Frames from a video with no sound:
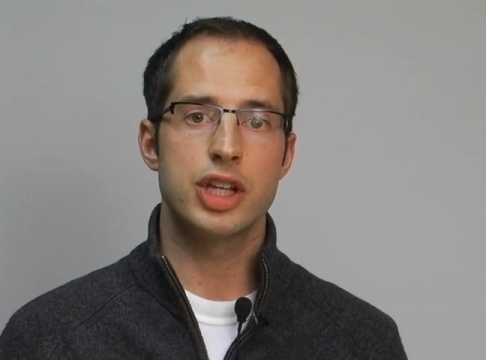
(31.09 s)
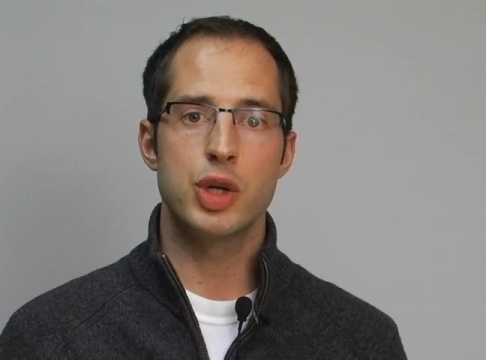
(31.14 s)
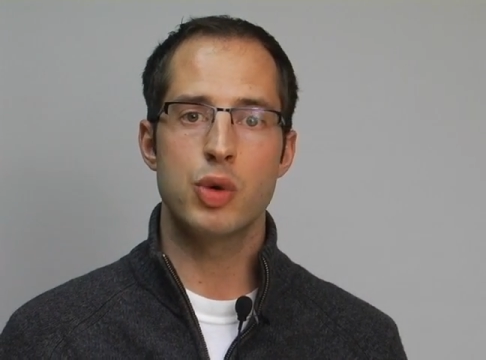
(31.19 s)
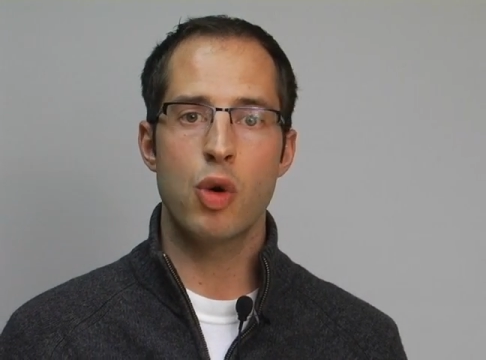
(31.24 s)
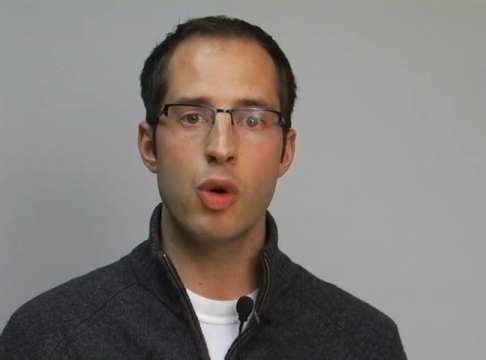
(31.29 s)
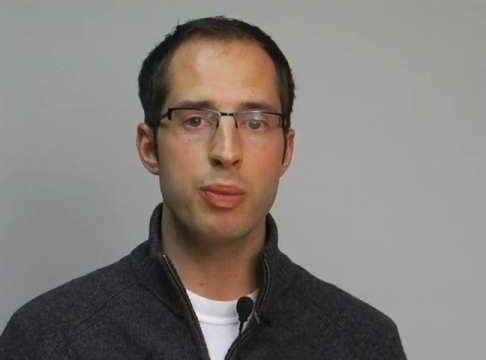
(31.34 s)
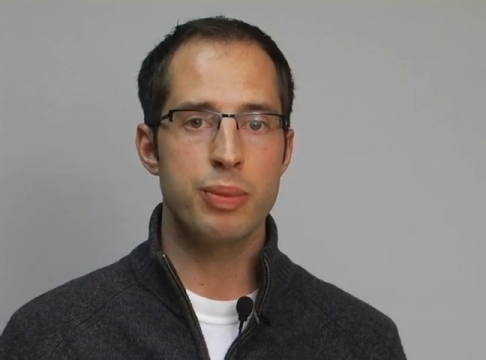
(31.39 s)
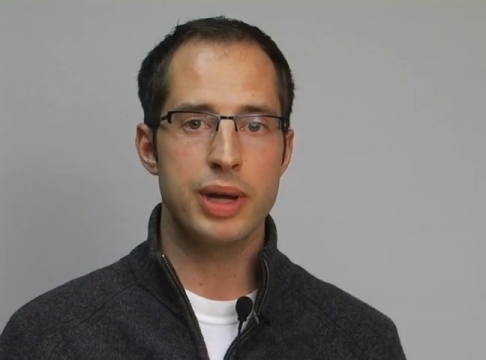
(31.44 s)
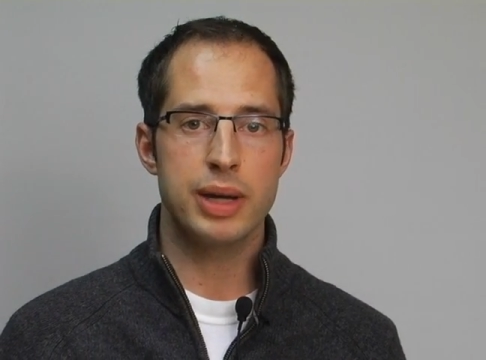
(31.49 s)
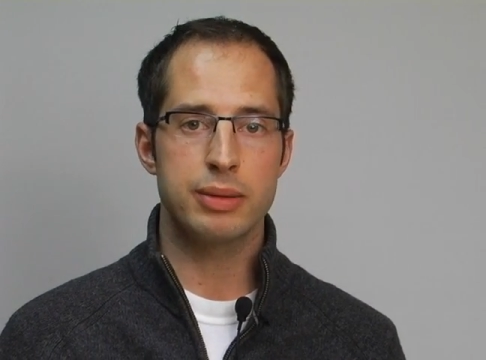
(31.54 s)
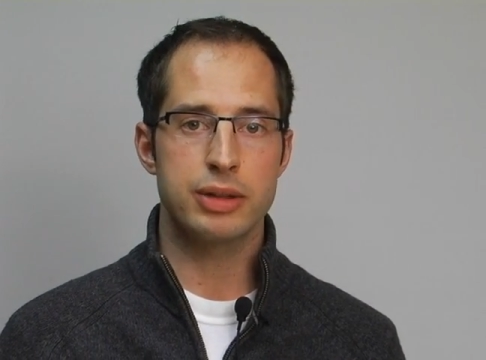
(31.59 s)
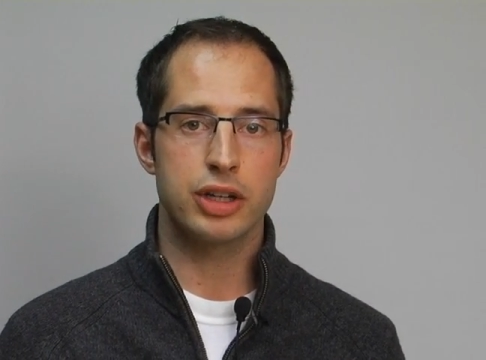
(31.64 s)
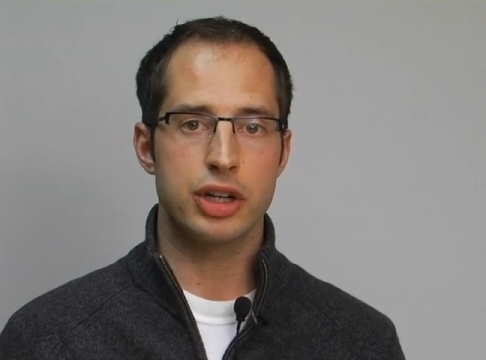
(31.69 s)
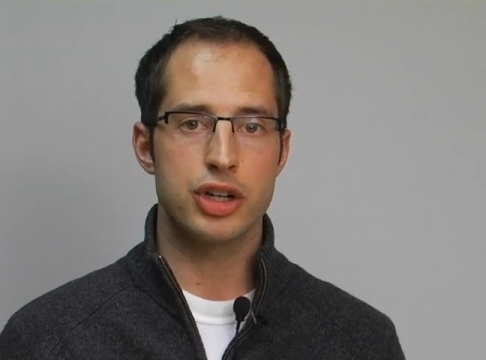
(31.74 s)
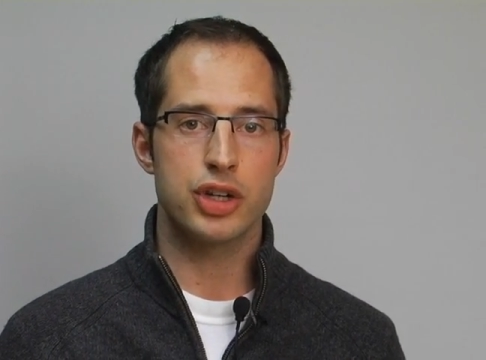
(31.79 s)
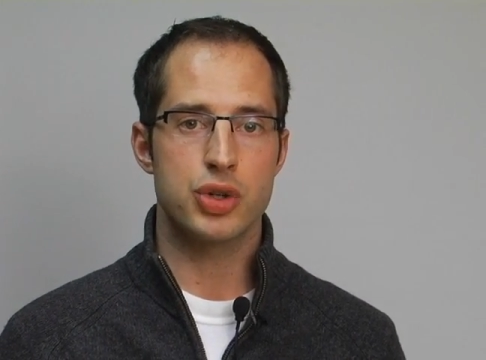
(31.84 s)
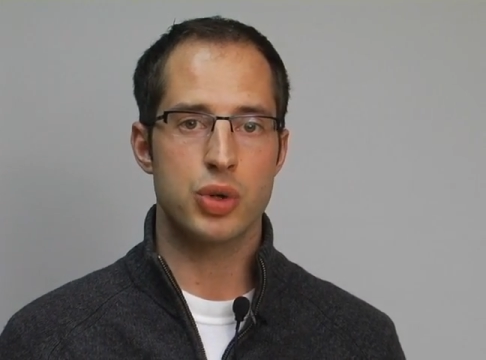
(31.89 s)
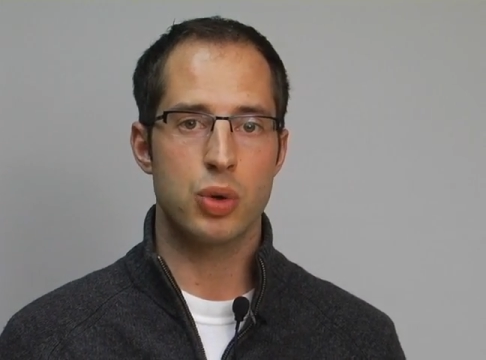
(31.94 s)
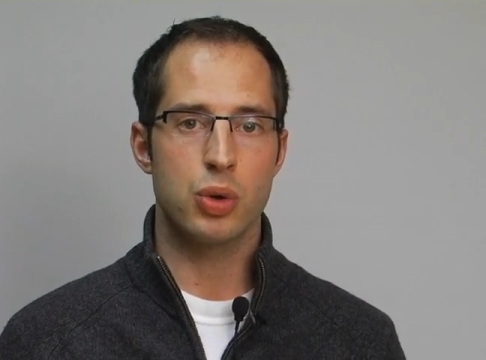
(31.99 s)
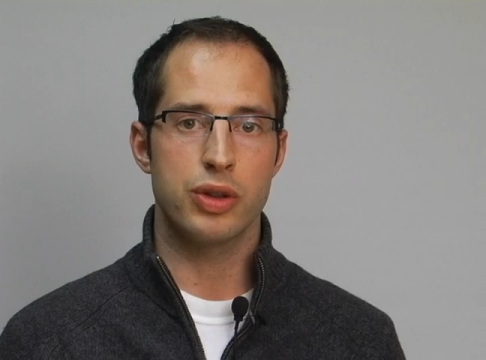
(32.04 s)
you won't be able to
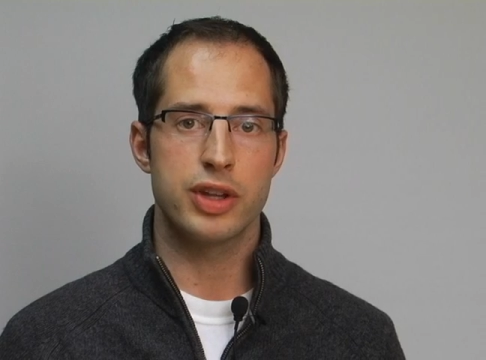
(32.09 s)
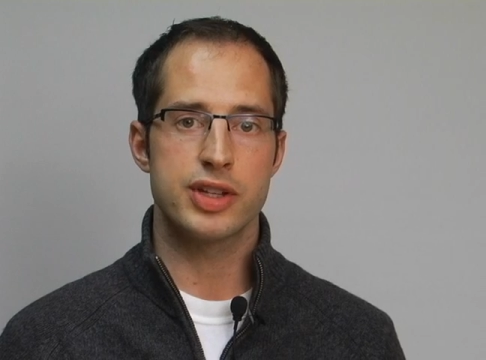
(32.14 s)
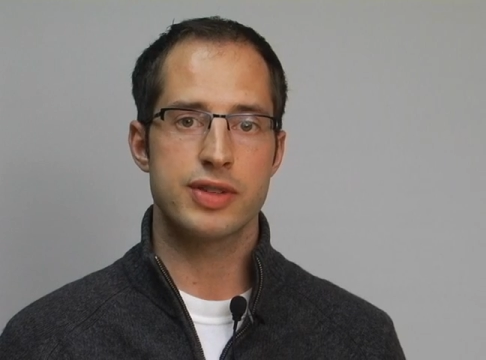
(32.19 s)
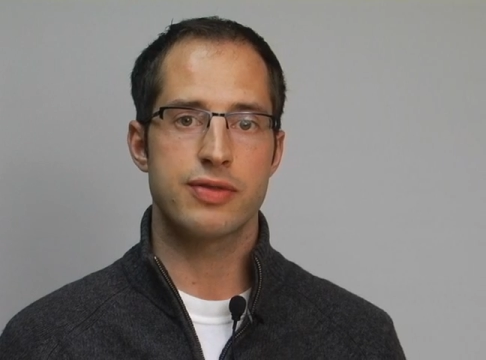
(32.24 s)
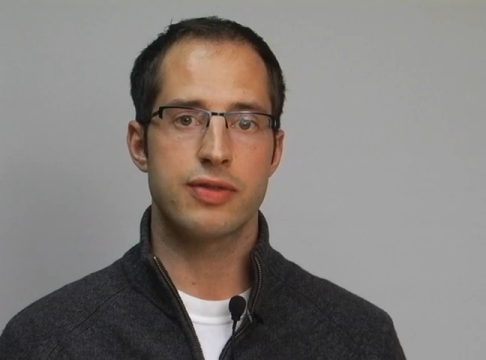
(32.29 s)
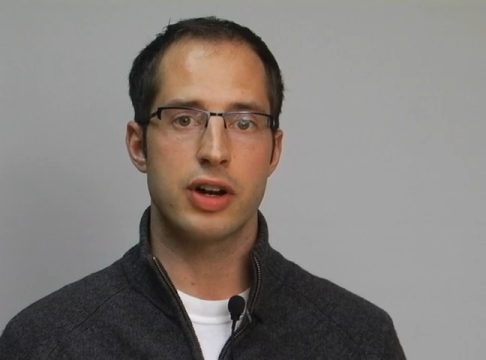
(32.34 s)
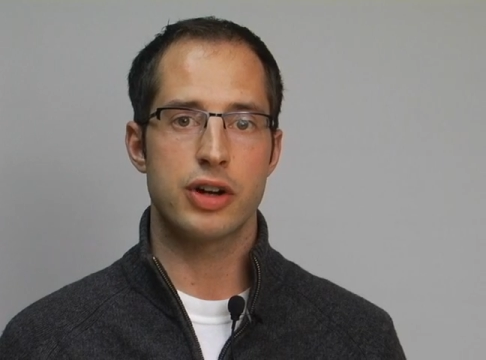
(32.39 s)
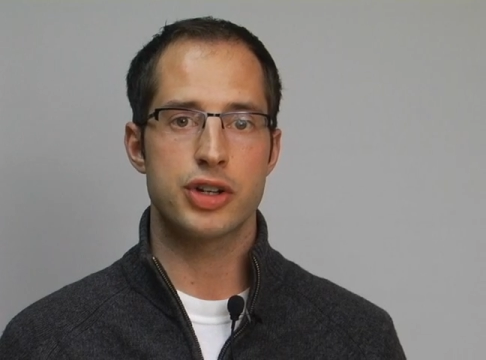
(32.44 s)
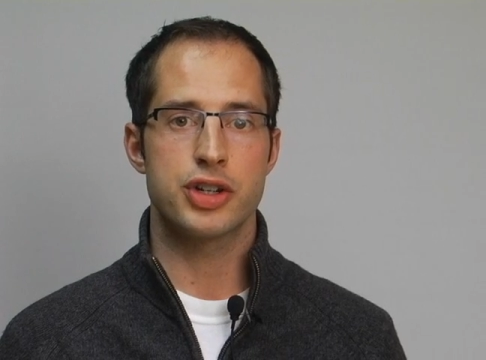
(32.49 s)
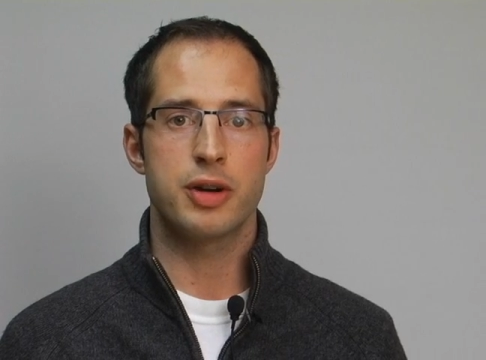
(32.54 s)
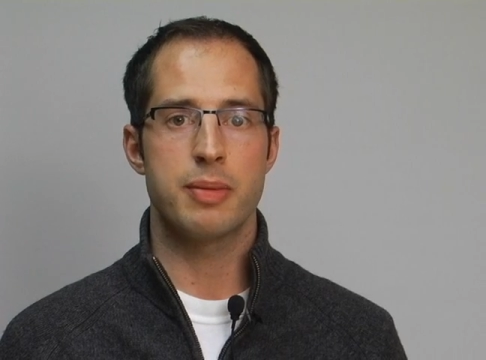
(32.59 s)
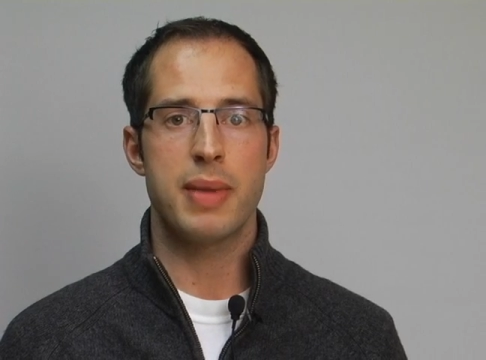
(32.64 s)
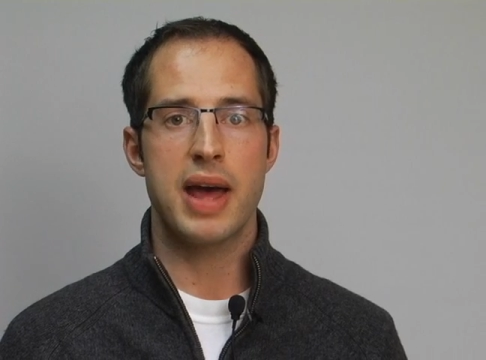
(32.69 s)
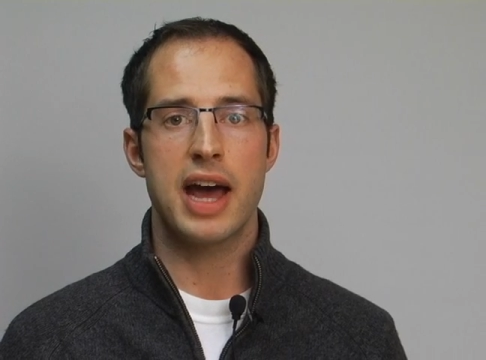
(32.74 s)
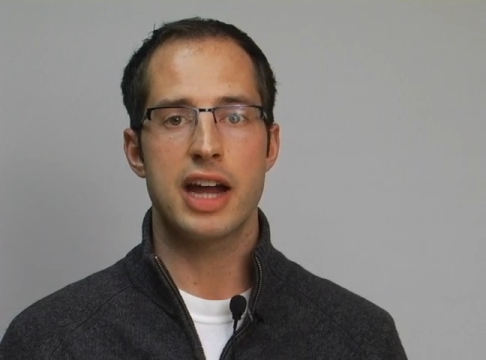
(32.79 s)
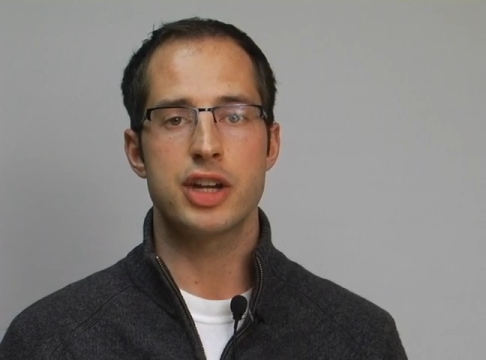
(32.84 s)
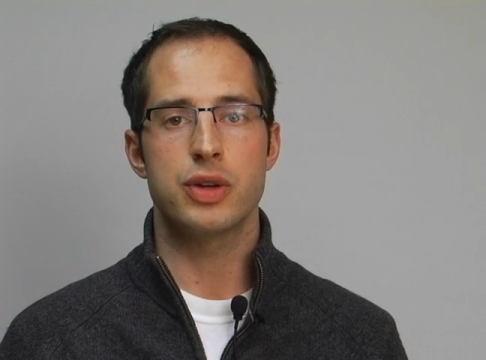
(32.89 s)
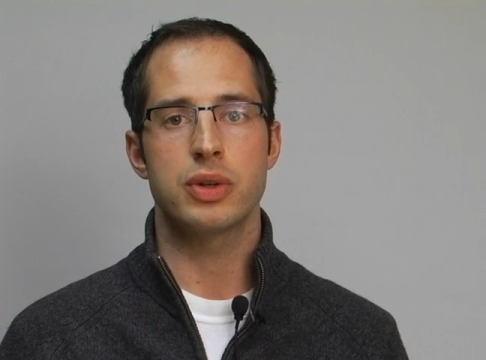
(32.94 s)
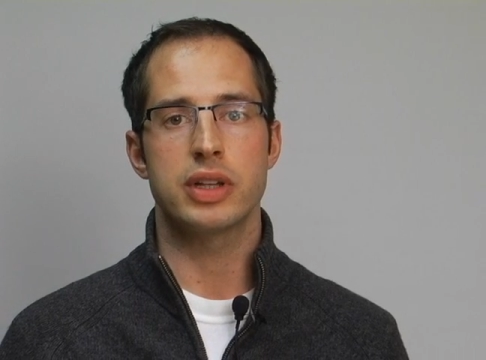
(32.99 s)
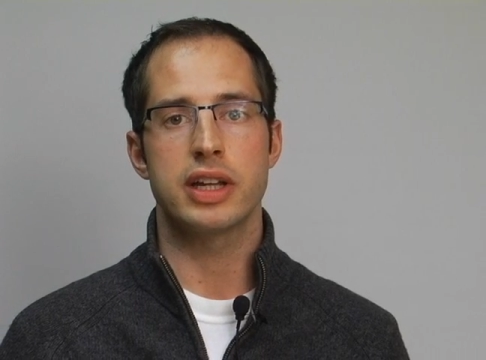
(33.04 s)
control this function
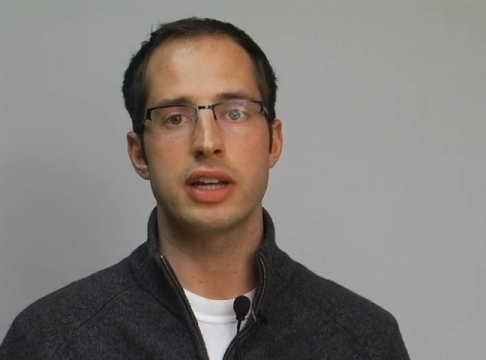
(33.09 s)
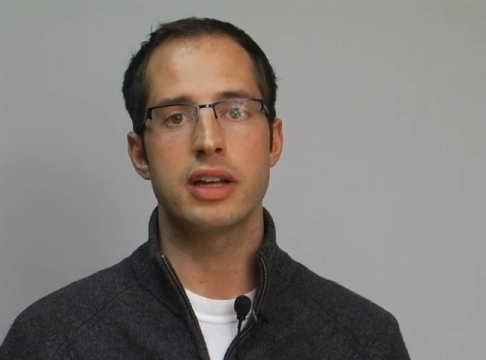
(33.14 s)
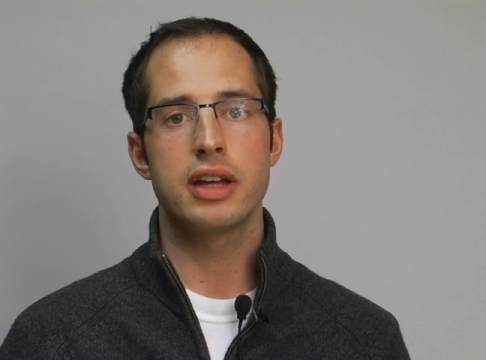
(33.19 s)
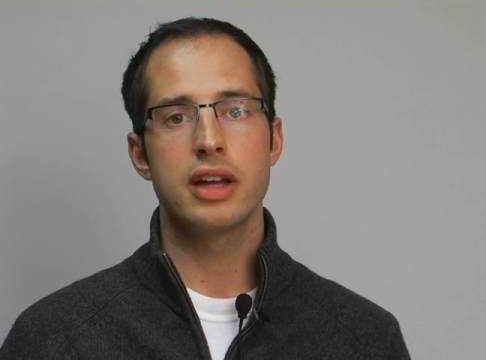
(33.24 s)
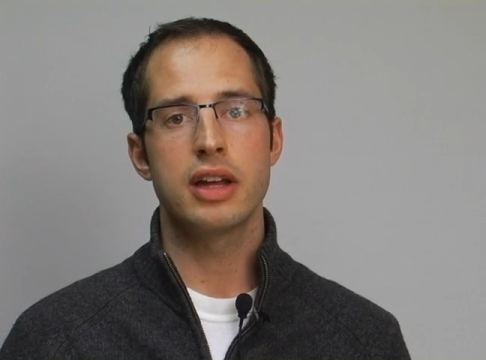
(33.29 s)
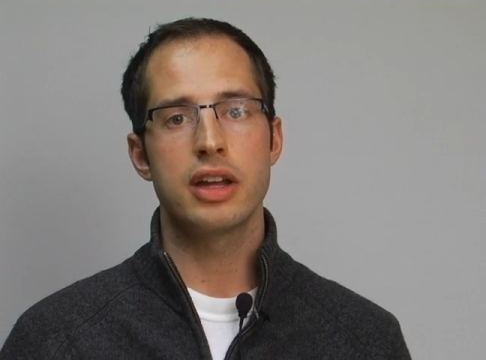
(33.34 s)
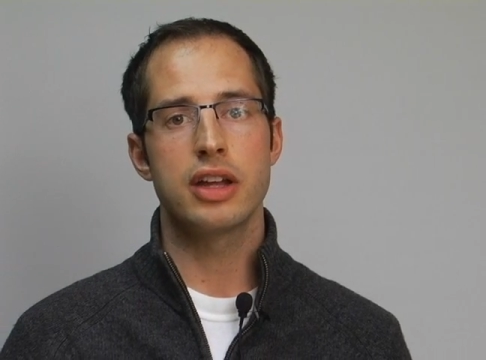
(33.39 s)
manually.